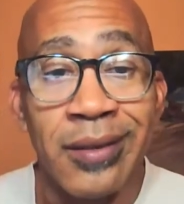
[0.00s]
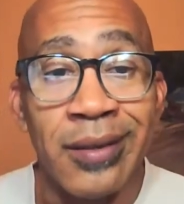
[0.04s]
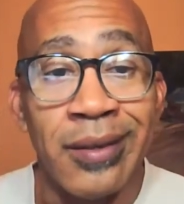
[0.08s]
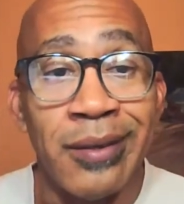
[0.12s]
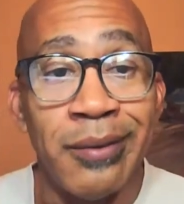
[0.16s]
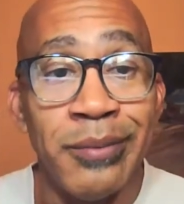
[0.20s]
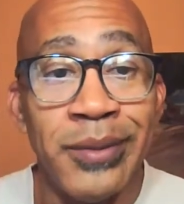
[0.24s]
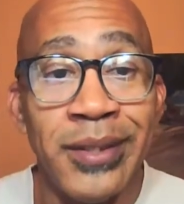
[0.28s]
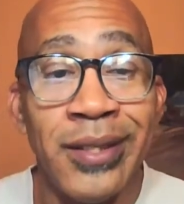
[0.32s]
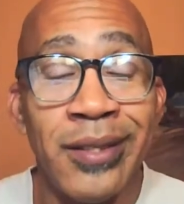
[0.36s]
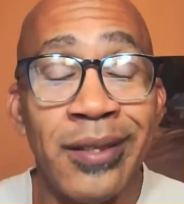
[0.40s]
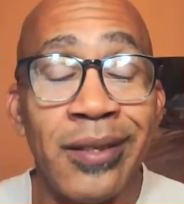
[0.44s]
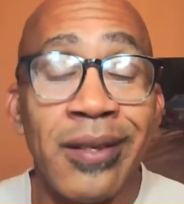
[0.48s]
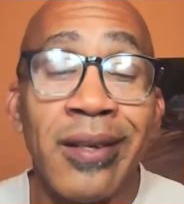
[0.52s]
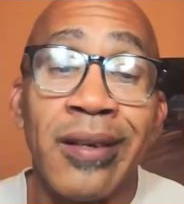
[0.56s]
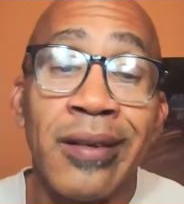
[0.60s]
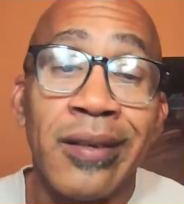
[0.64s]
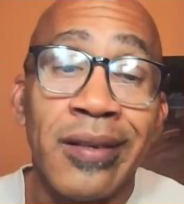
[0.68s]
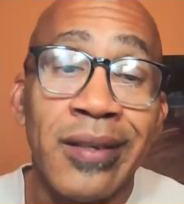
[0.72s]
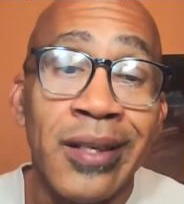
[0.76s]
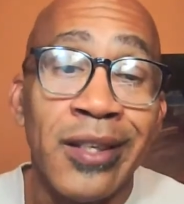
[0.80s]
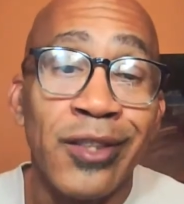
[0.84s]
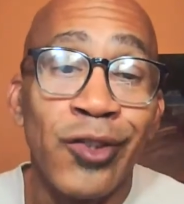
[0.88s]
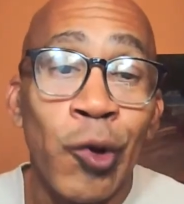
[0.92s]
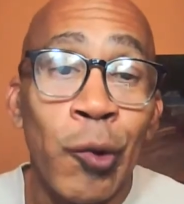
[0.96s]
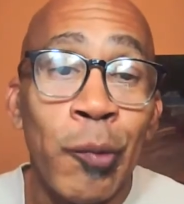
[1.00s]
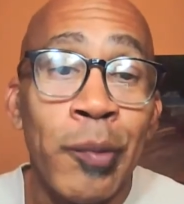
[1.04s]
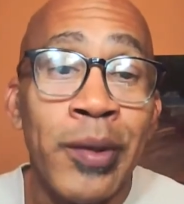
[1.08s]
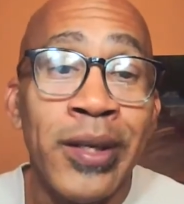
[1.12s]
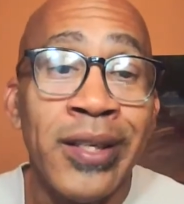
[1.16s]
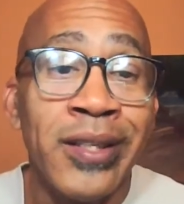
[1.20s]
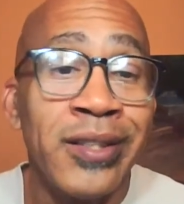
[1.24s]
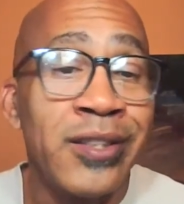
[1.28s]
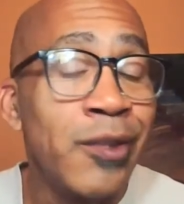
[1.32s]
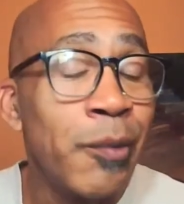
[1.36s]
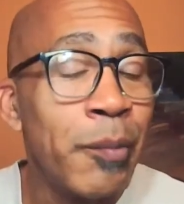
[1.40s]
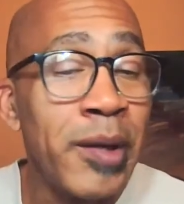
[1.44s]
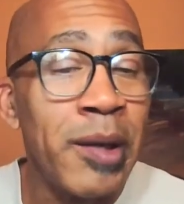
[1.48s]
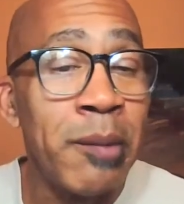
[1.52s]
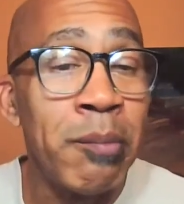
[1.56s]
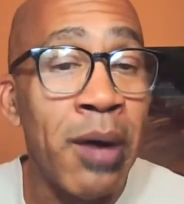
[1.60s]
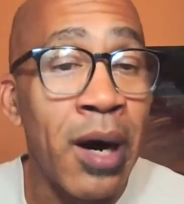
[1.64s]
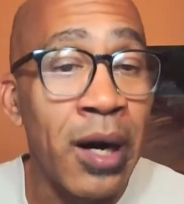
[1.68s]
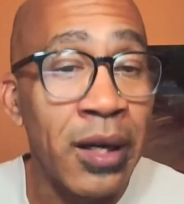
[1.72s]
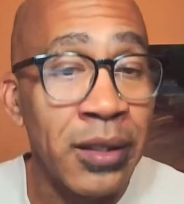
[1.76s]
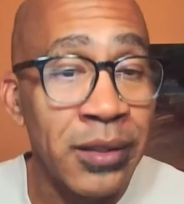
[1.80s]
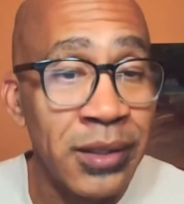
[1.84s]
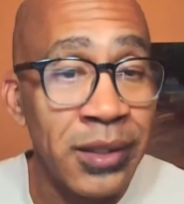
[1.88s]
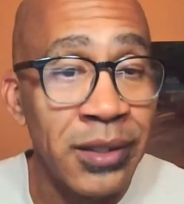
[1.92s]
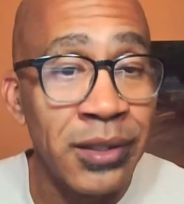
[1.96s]
I mean, there's so many
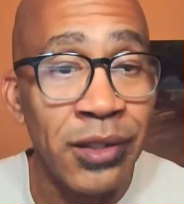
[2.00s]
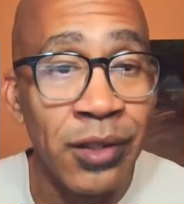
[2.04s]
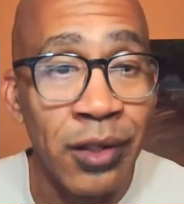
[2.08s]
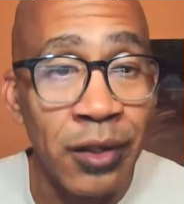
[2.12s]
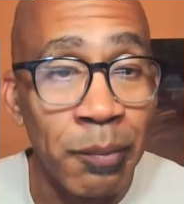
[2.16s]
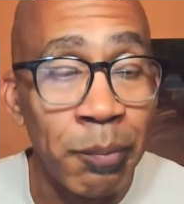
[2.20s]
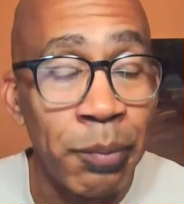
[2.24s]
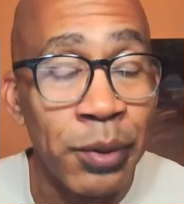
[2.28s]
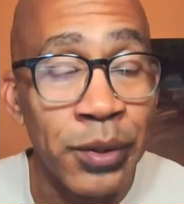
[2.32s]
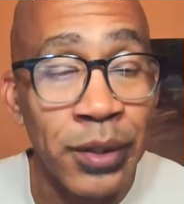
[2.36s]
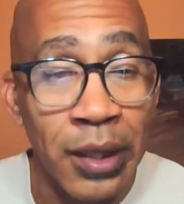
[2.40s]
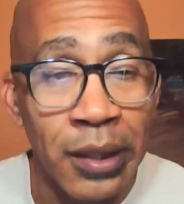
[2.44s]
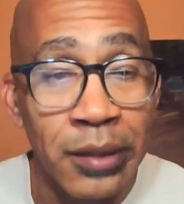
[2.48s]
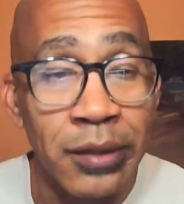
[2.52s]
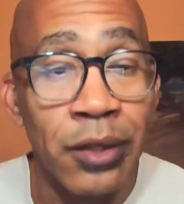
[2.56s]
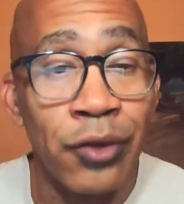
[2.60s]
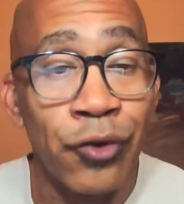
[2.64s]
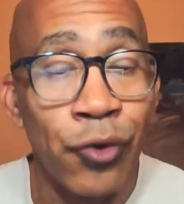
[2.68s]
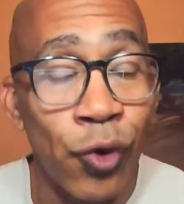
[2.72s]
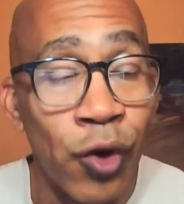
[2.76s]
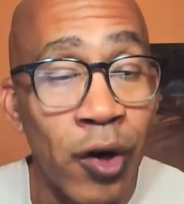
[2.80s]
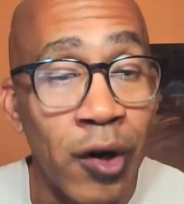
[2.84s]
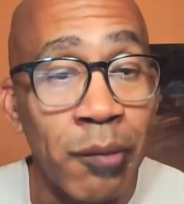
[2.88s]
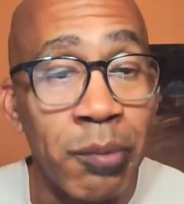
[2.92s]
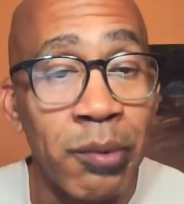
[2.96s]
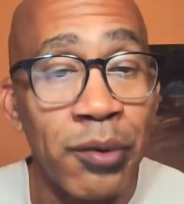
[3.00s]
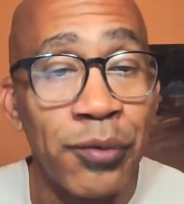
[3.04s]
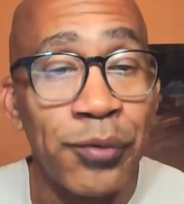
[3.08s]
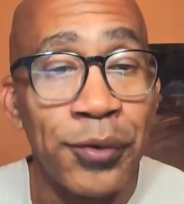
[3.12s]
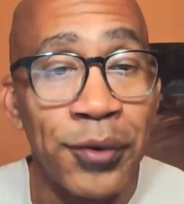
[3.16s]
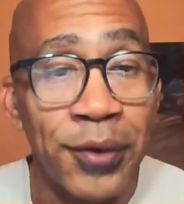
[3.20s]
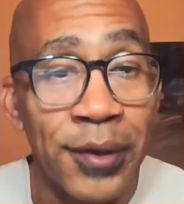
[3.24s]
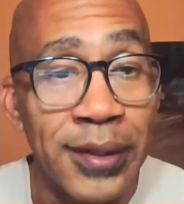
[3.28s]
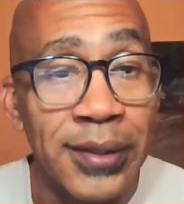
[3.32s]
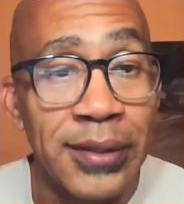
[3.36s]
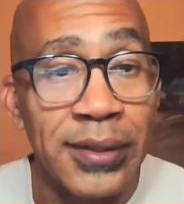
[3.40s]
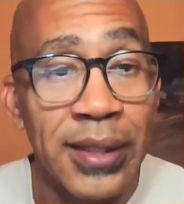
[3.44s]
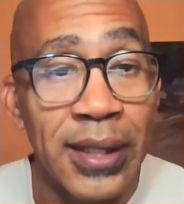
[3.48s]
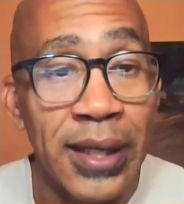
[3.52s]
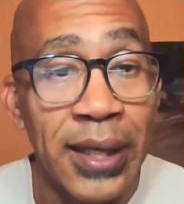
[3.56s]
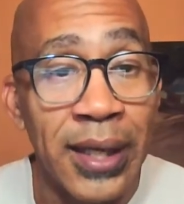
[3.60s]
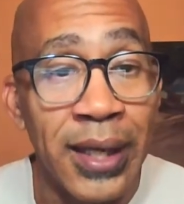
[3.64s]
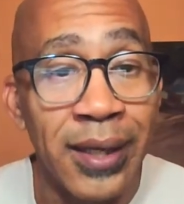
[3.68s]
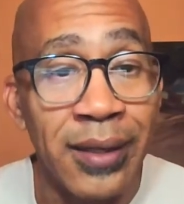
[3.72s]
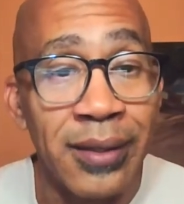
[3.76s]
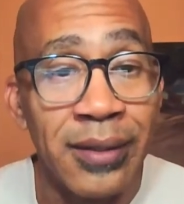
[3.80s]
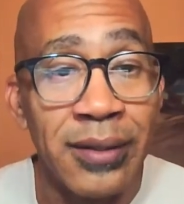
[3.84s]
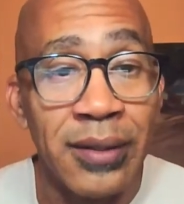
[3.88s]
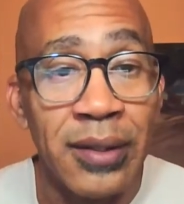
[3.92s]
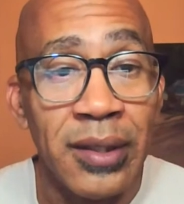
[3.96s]
boxes you could put on the truck before it's
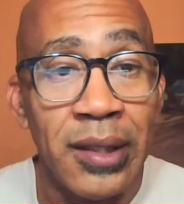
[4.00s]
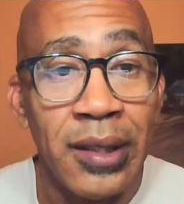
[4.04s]
like,